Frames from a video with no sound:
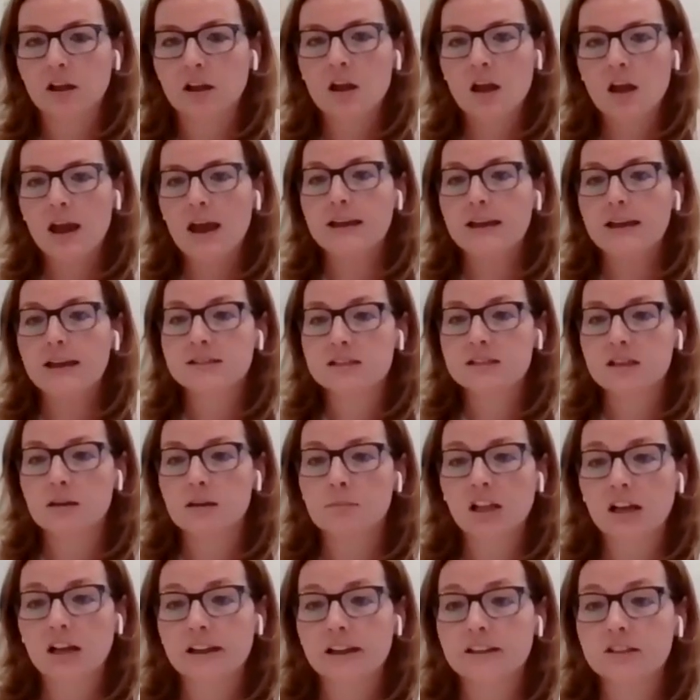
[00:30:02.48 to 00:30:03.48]
bill.
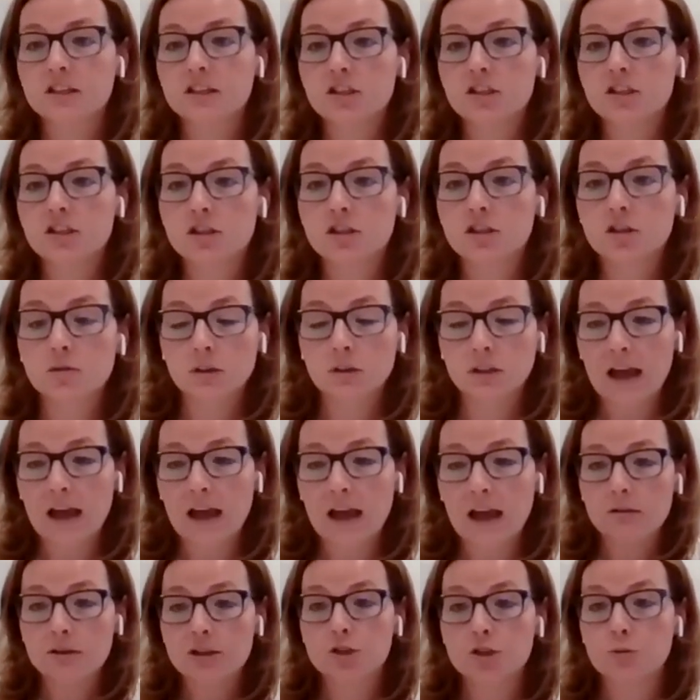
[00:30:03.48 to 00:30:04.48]
And some clients
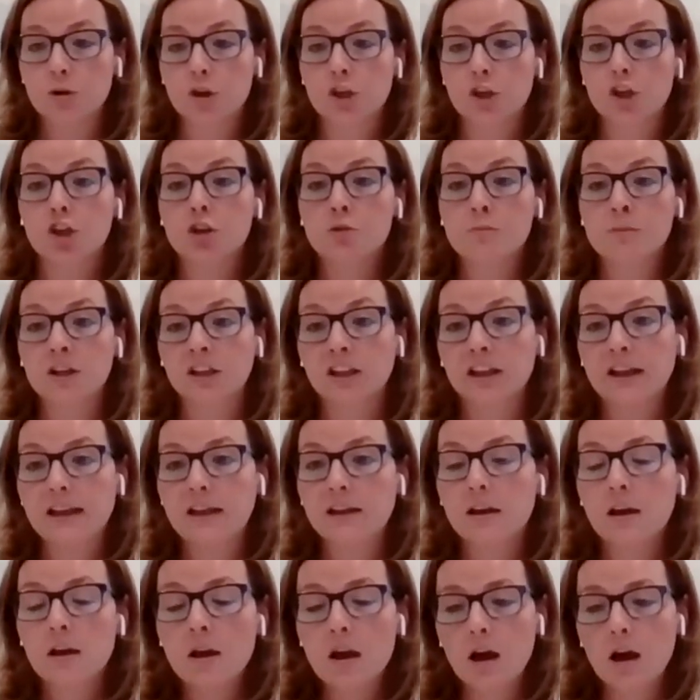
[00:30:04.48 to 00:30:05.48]
do allow it to
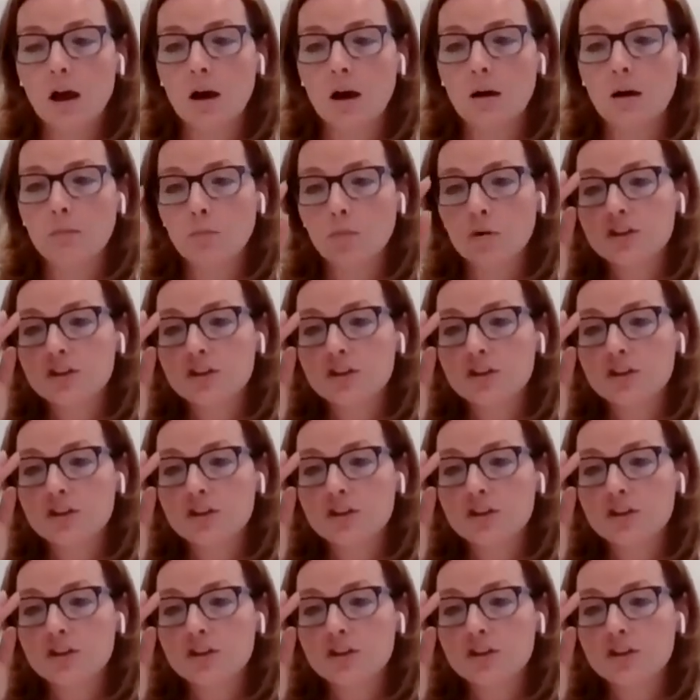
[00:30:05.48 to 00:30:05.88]
accumulate.